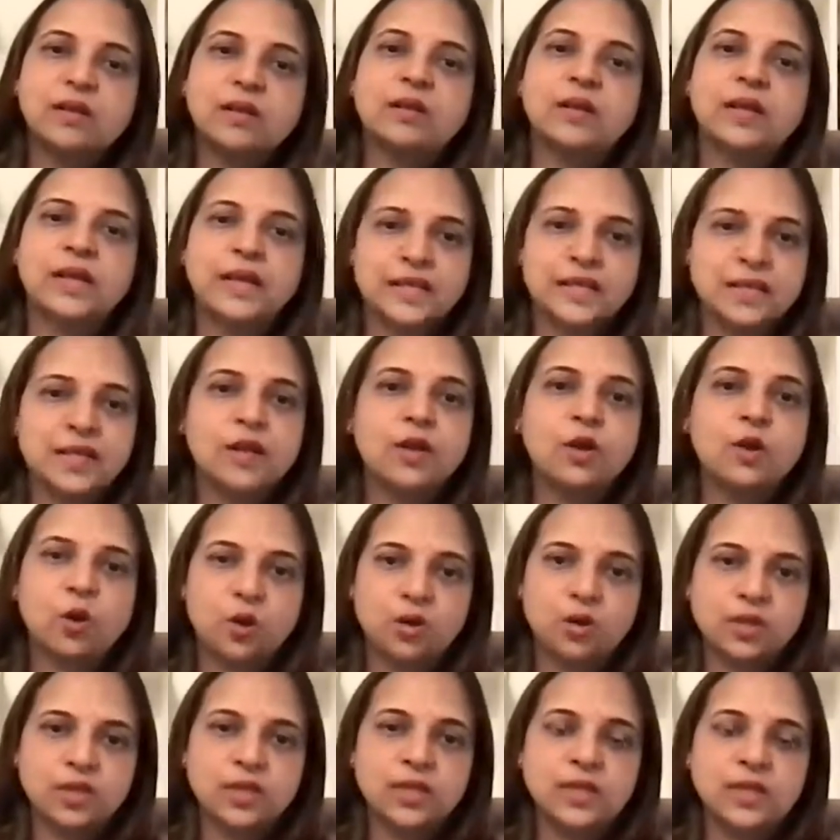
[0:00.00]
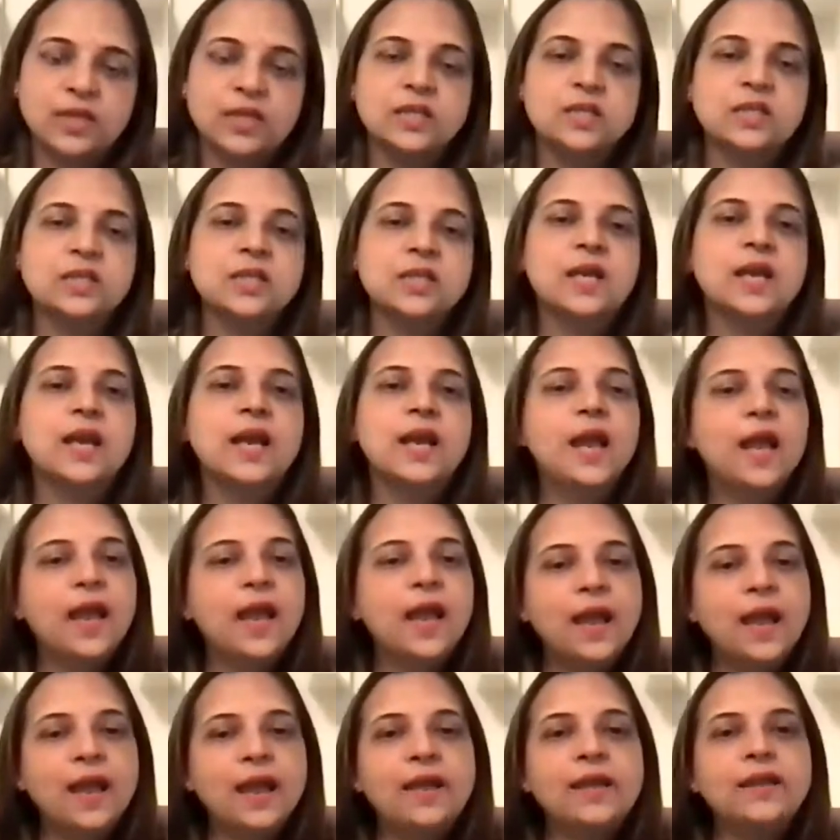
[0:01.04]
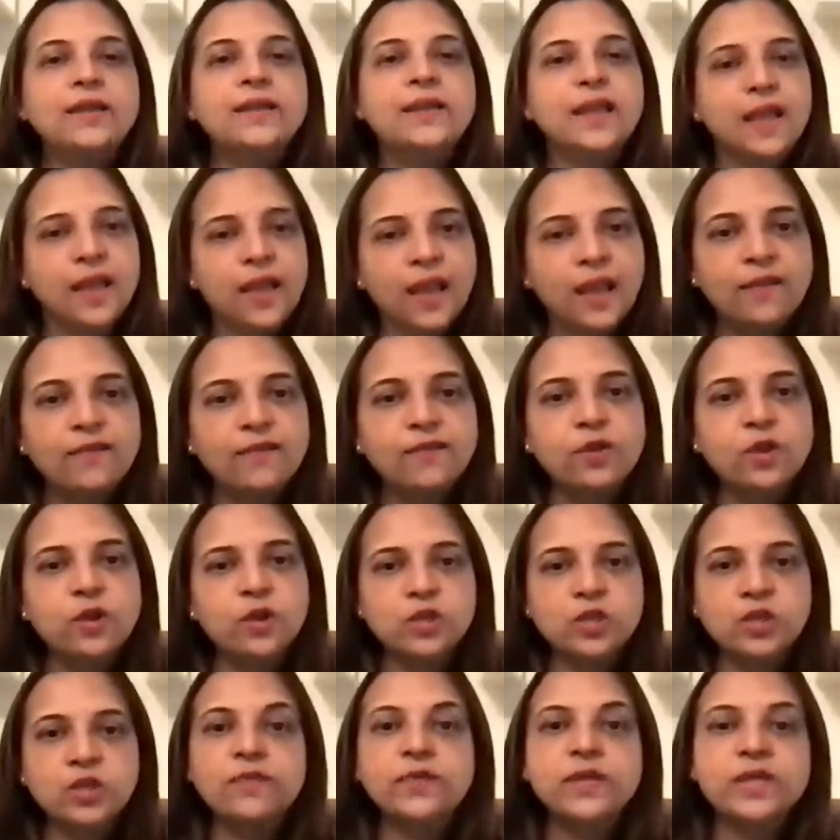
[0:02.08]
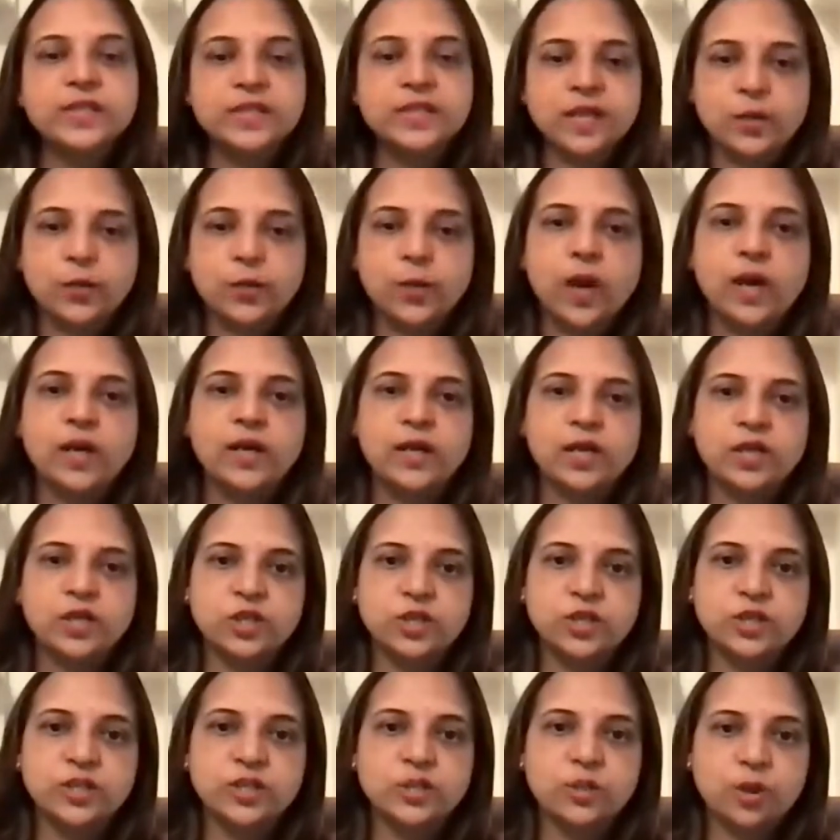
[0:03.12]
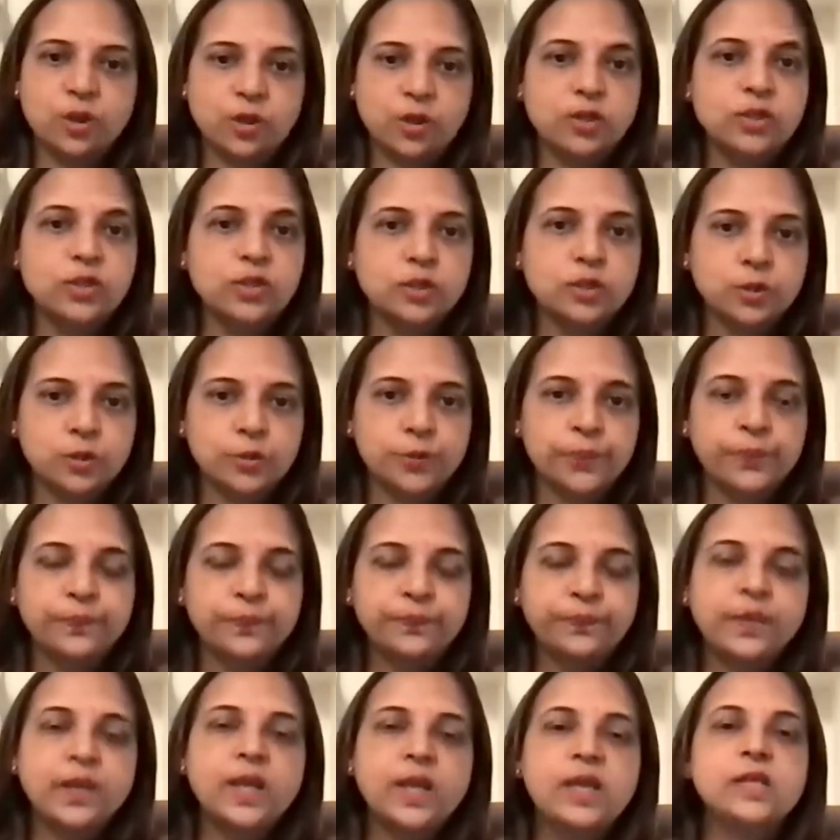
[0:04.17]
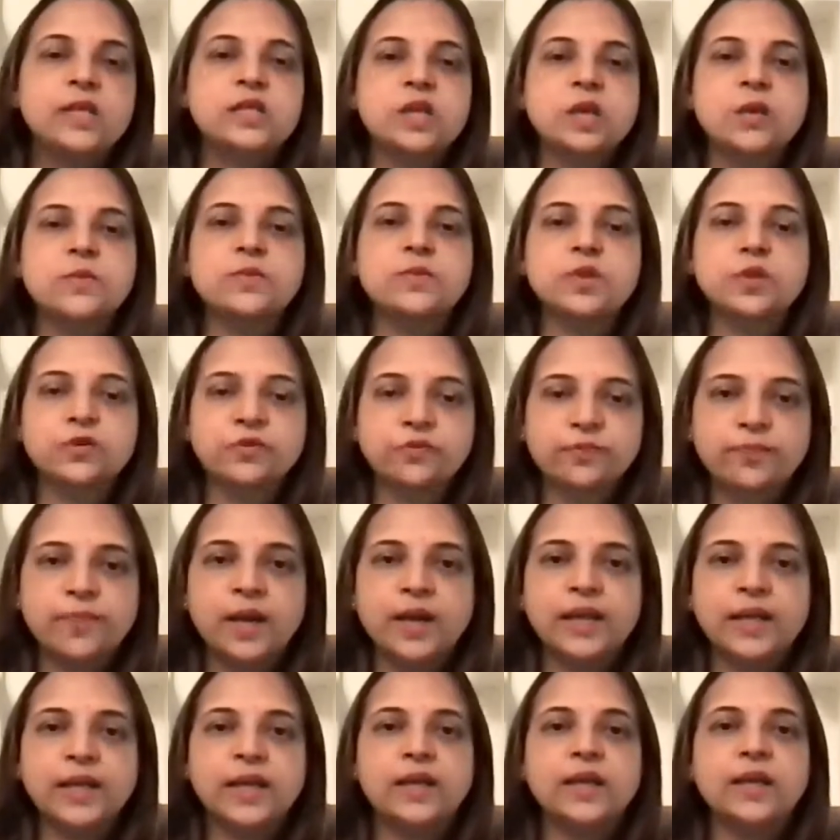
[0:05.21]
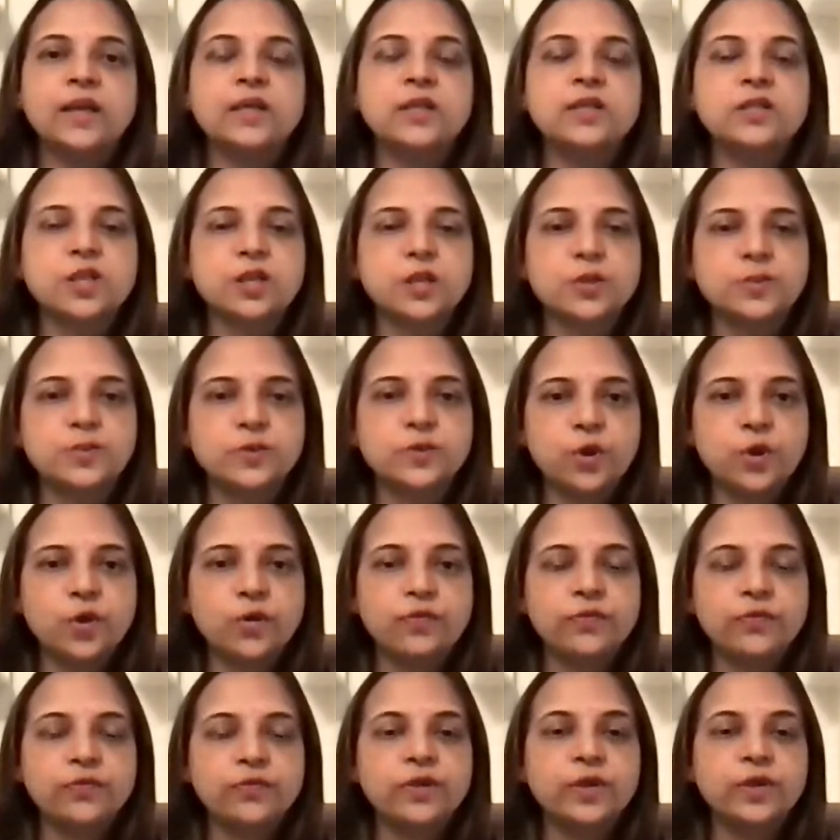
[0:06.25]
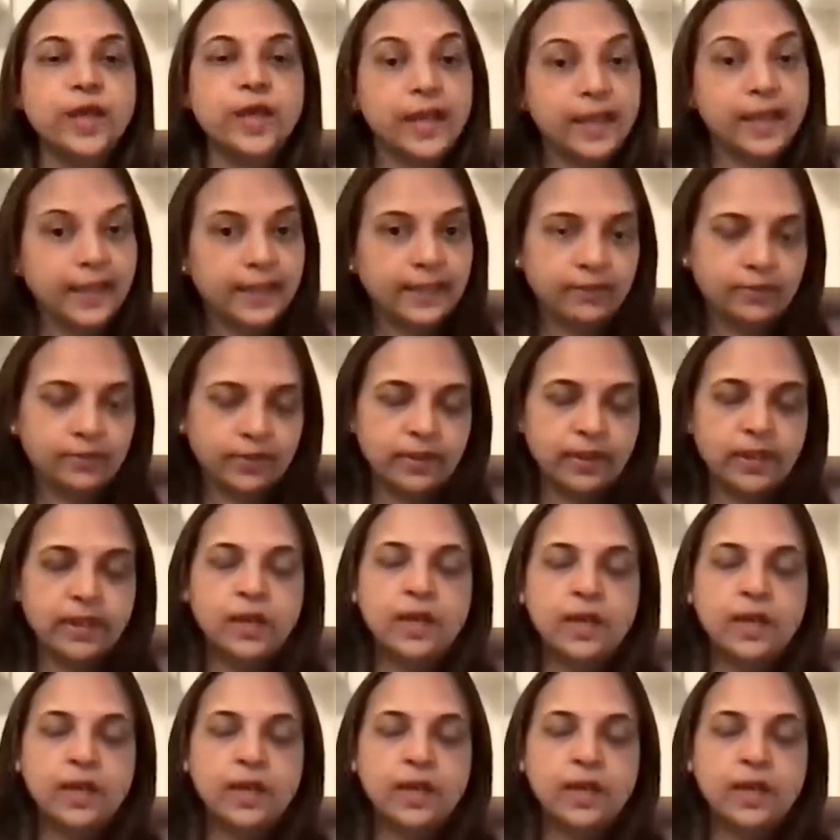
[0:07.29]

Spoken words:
eating continent, and they have lots of disadvantages also in terms of money, in terms of health.